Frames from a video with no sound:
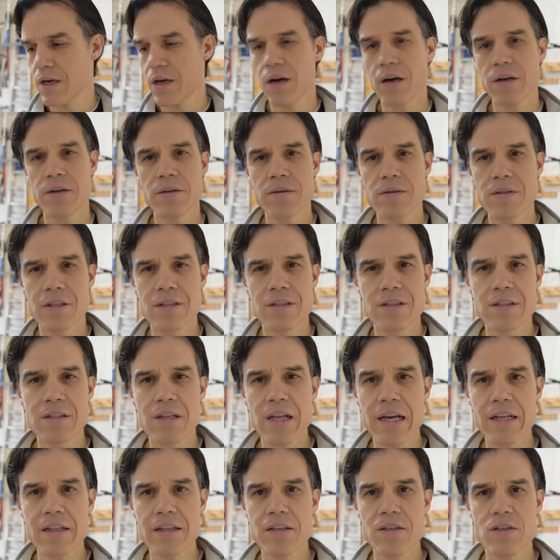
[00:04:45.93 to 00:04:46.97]
are using
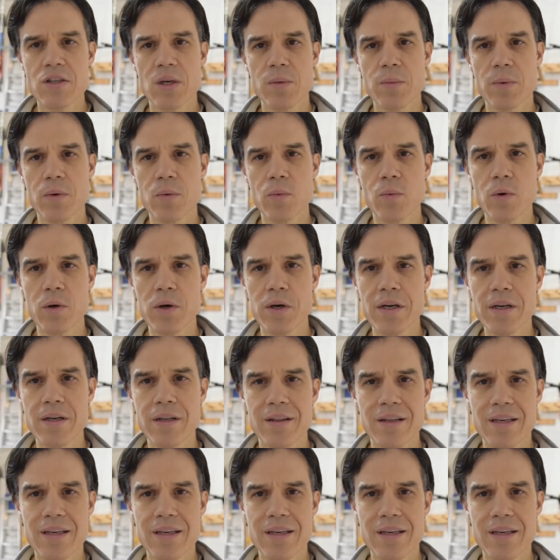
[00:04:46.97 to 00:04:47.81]
slightly cheaper wood.